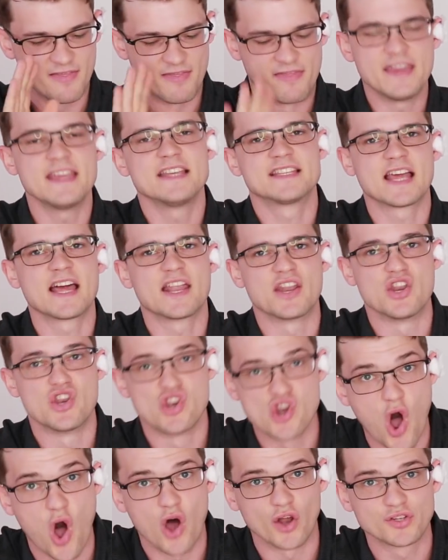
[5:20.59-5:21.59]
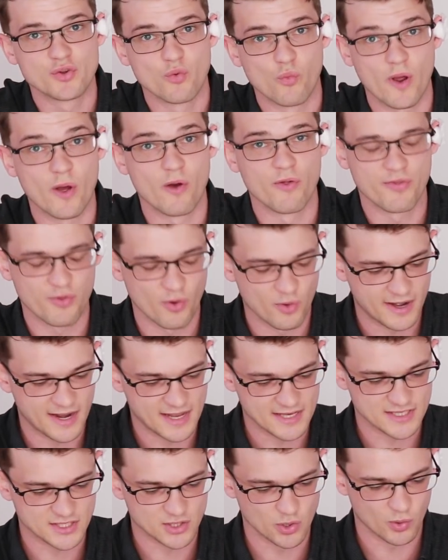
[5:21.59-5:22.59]
these are not well thought
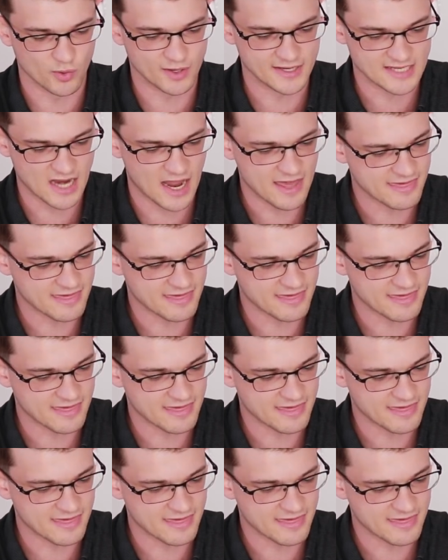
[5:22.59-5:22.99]
out stories.